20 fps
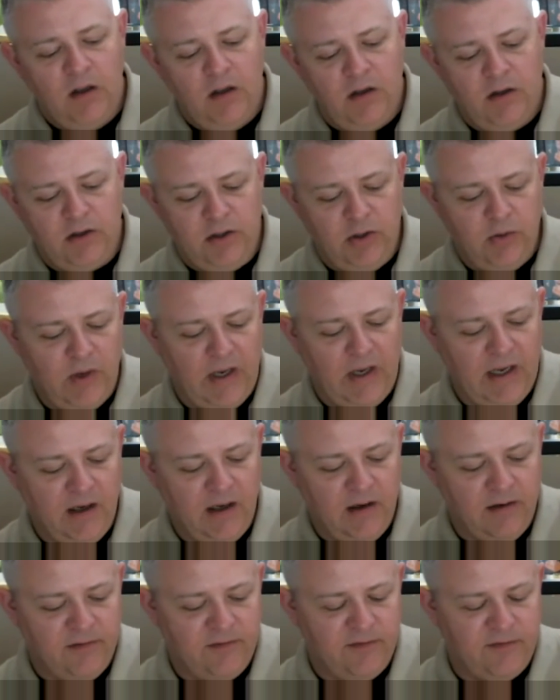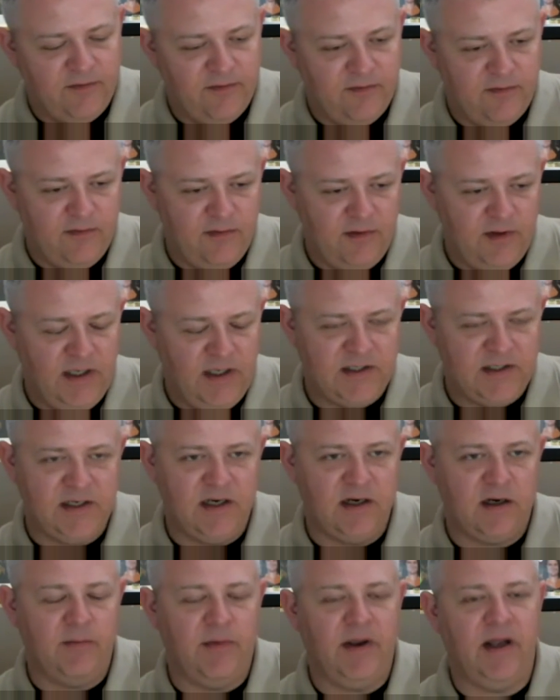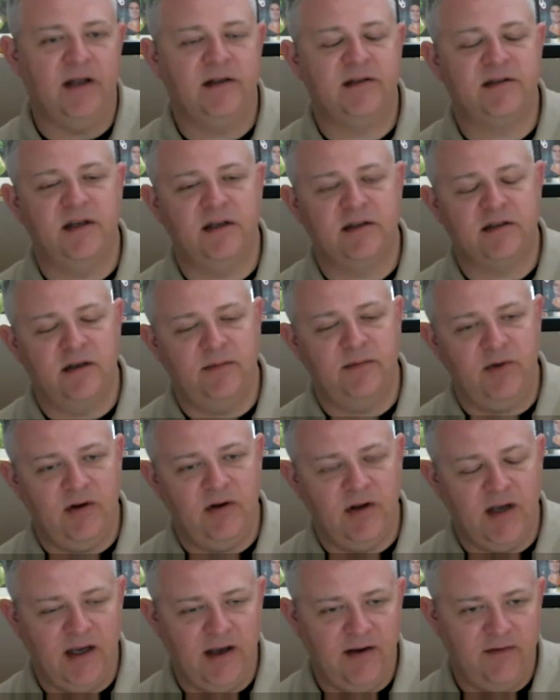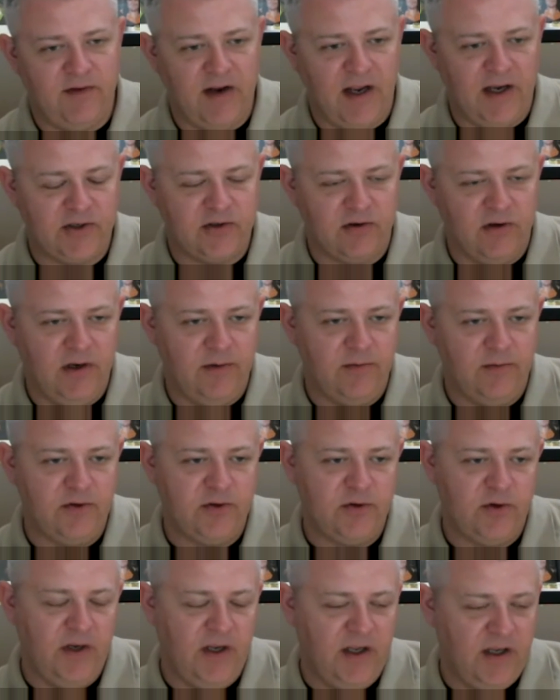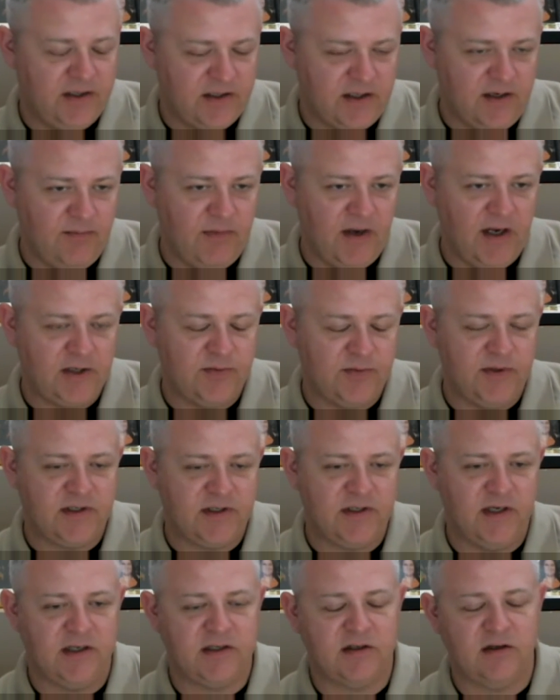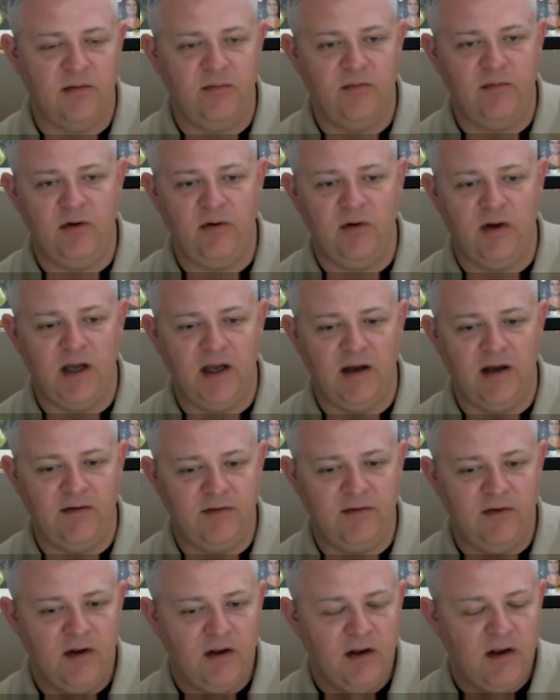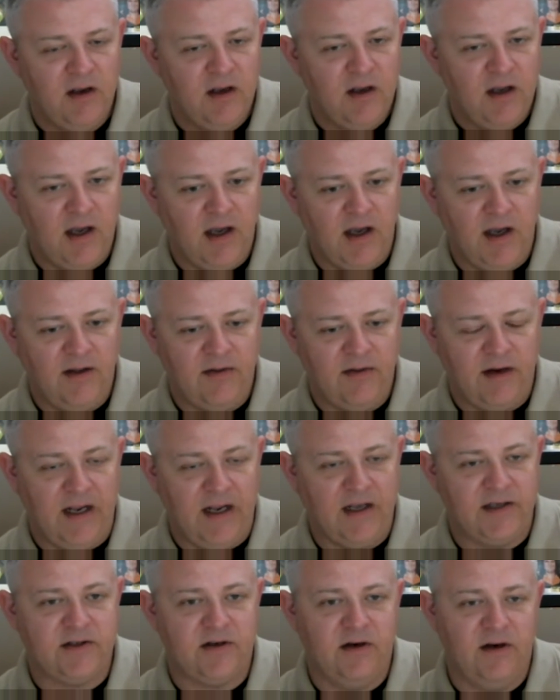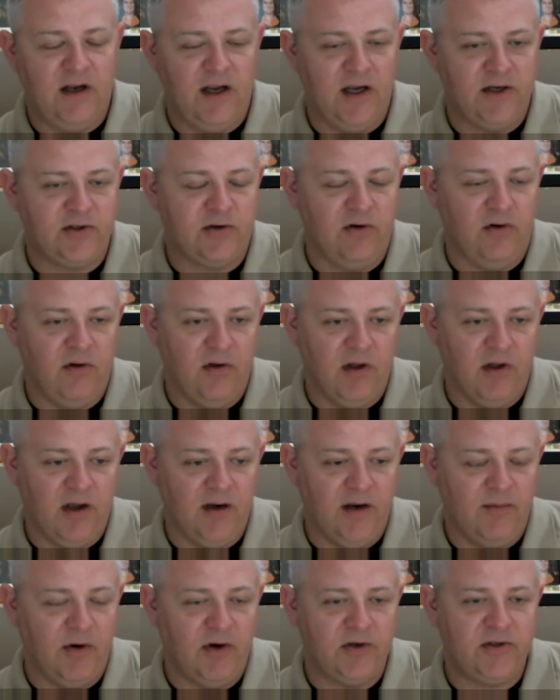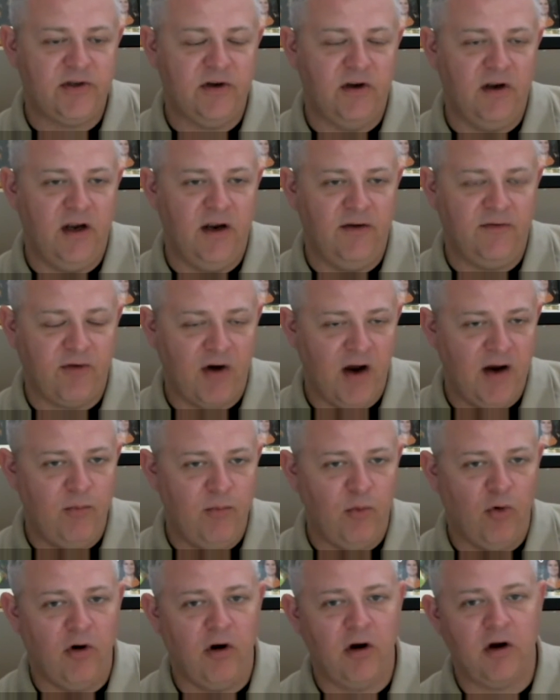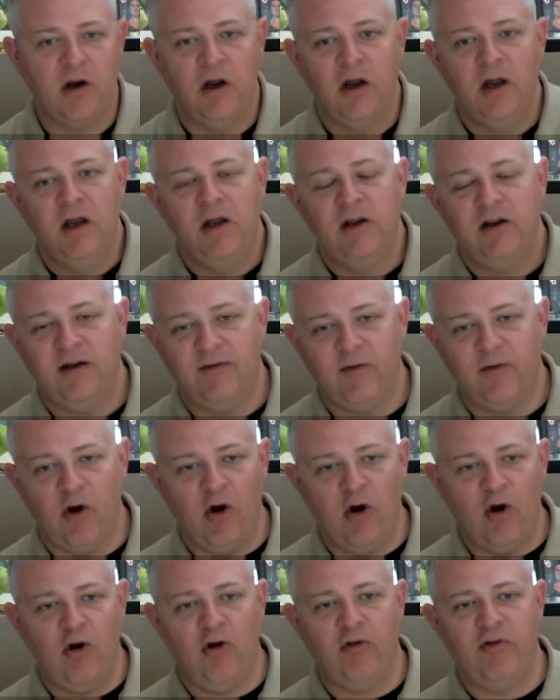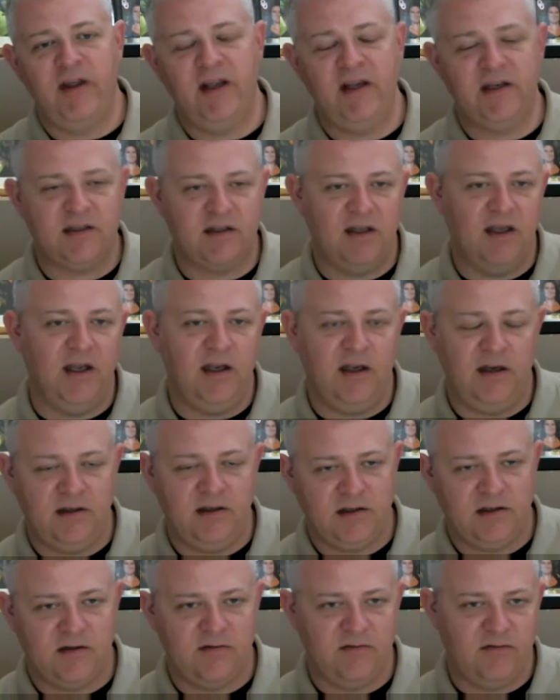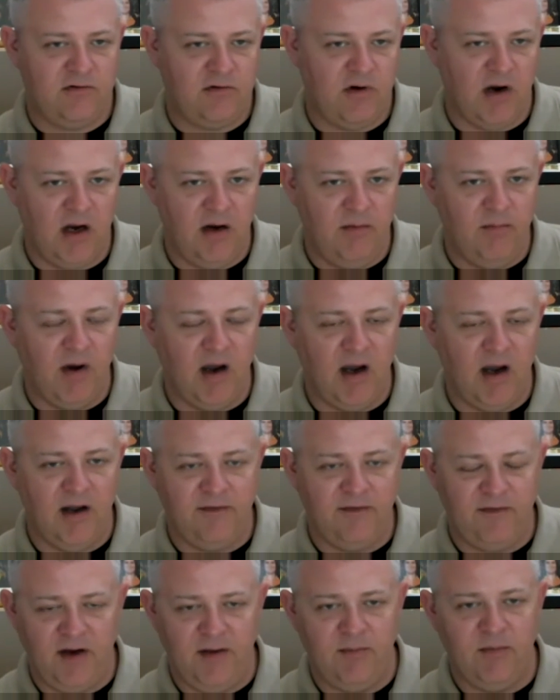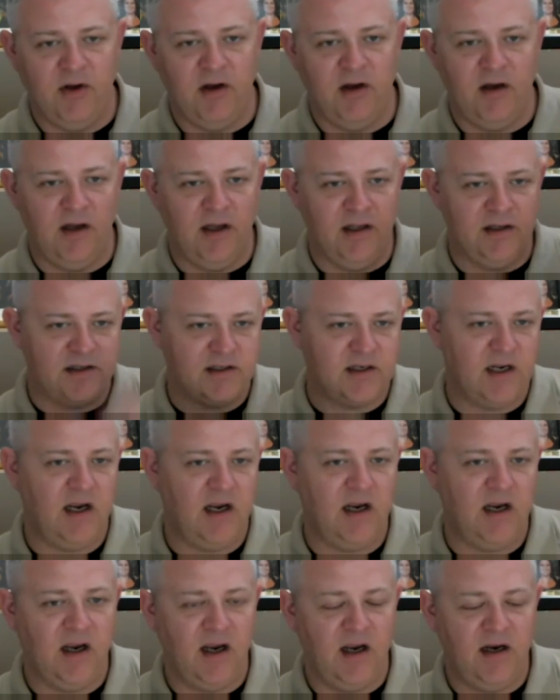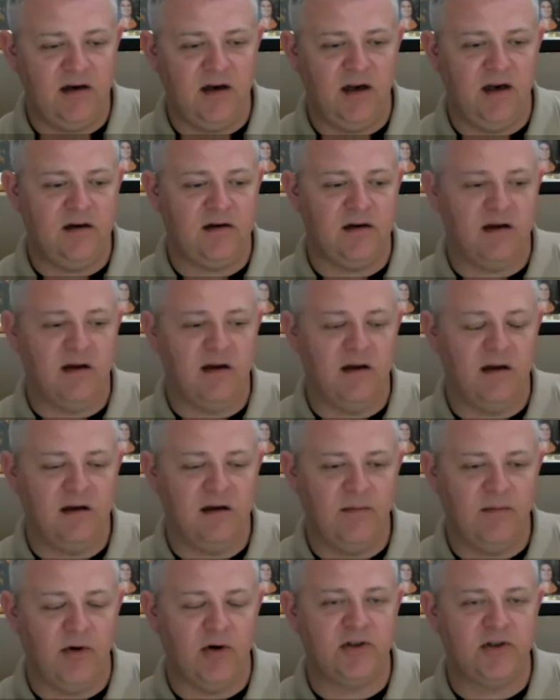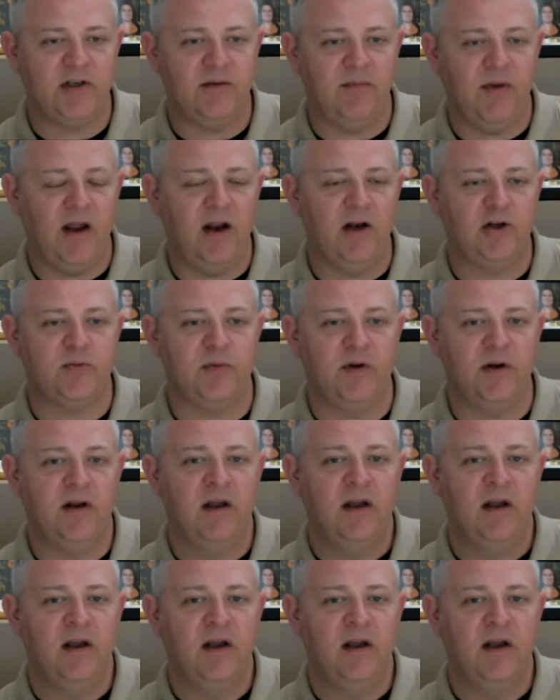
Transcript: You have incident command system, you have national incident management system, you have the national emergency framework. You have all these things created by FEMA and state emergency management